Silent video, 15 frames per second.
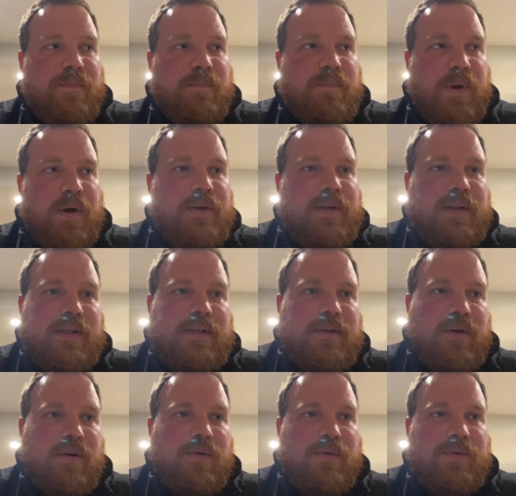building
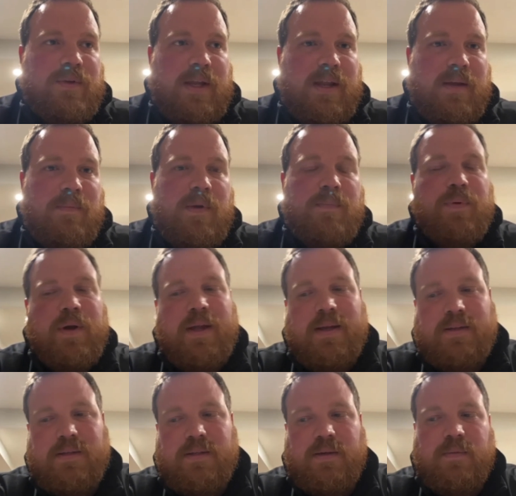this local team. You bring
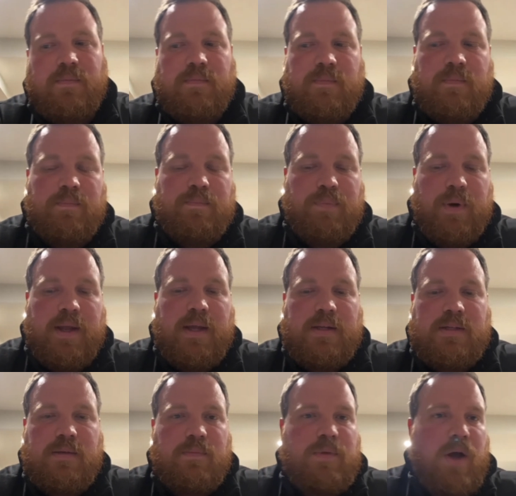in some
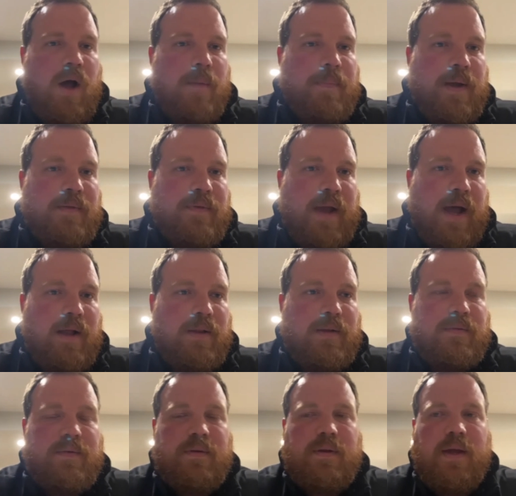top end
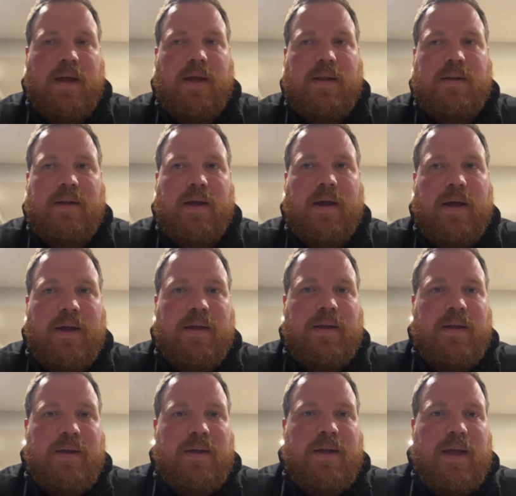talent and
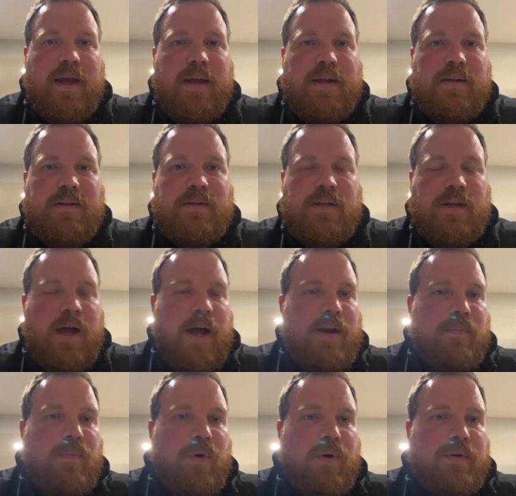to
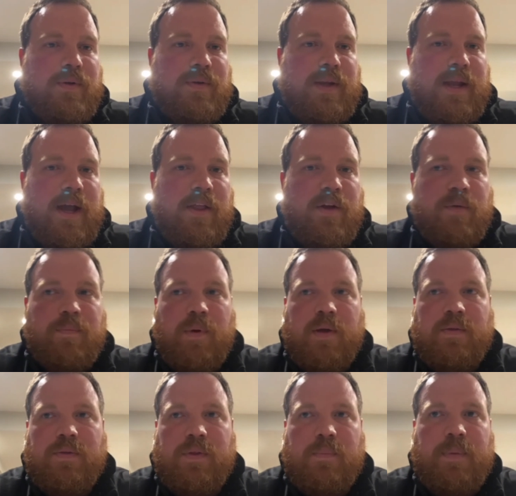kind of mold it together.
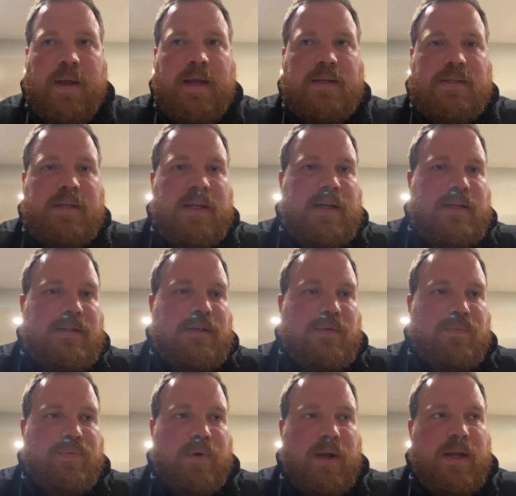But the biggest thing is
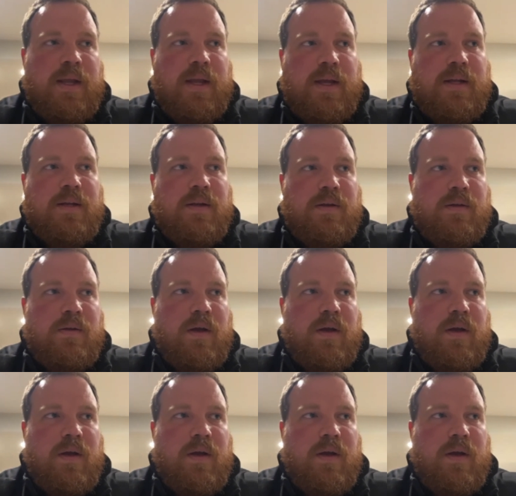you bring in